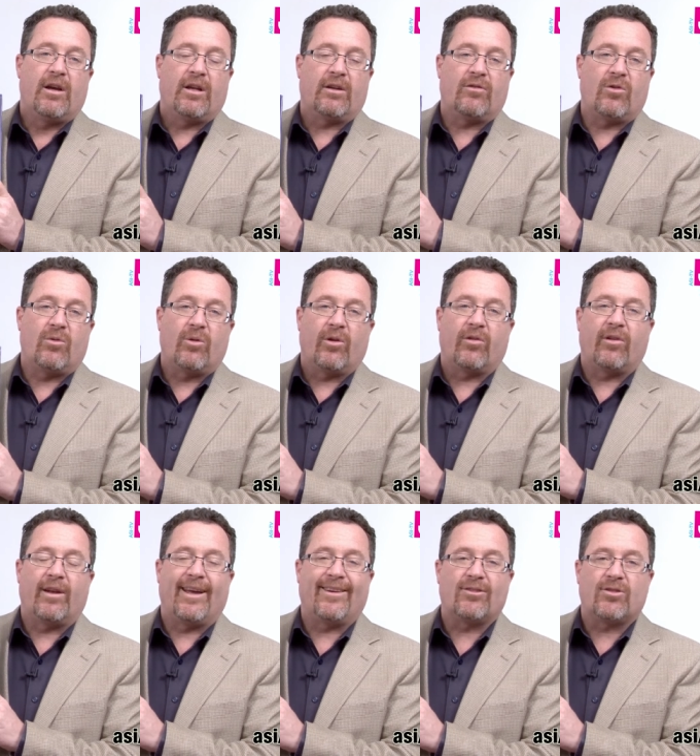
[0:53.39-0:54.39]
And of course,
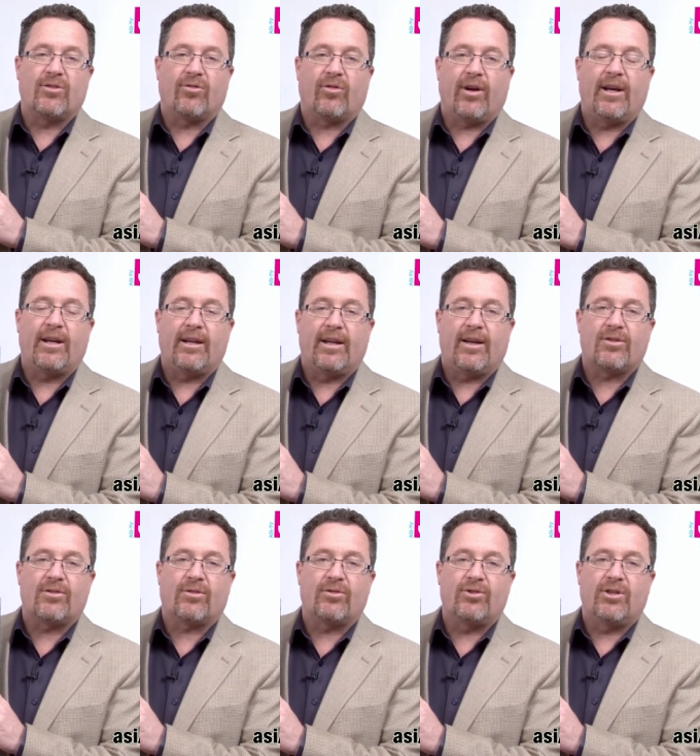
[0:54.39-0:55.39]
it has great
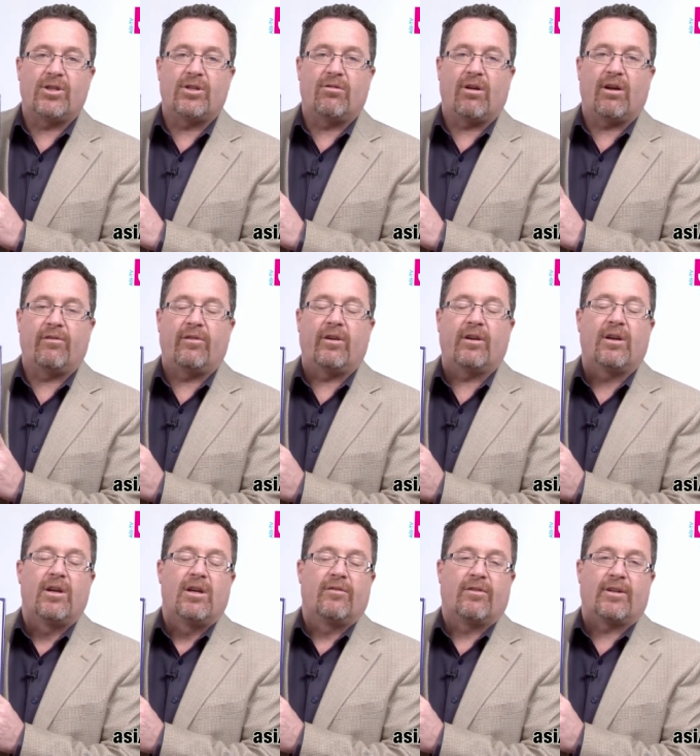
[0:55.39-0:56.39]
National
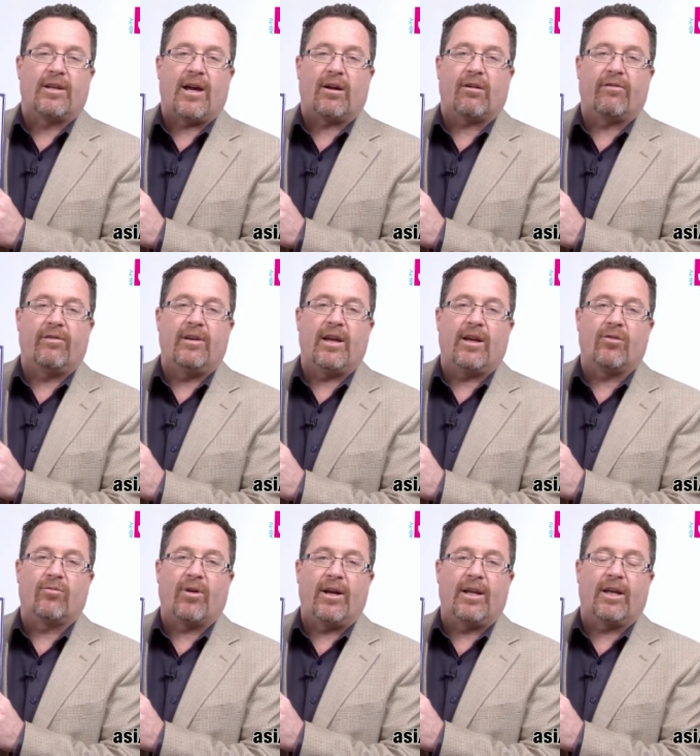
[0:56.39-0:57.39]
Geographic photography,
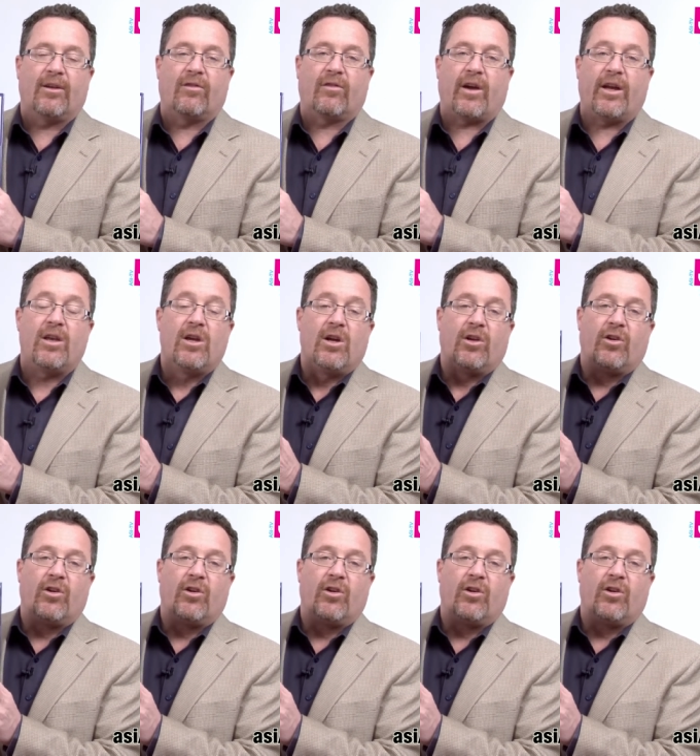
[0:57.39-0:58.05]
and writing inside.